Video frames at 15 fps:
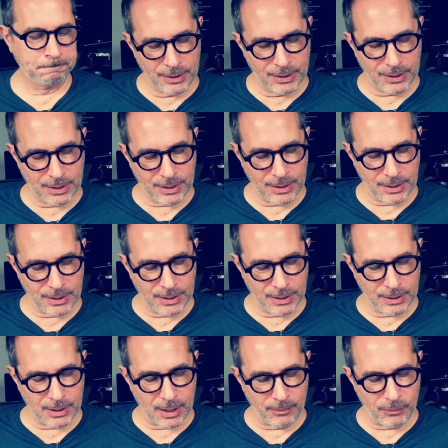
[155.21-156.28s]

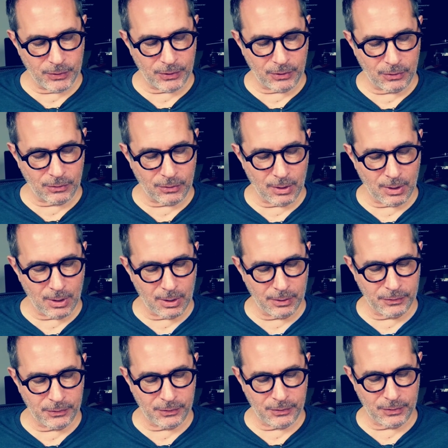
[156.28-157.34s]
she comes
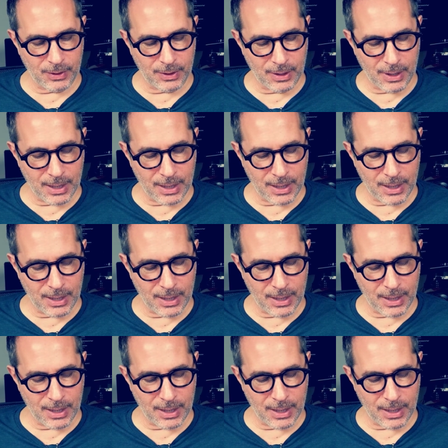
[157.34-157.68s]
across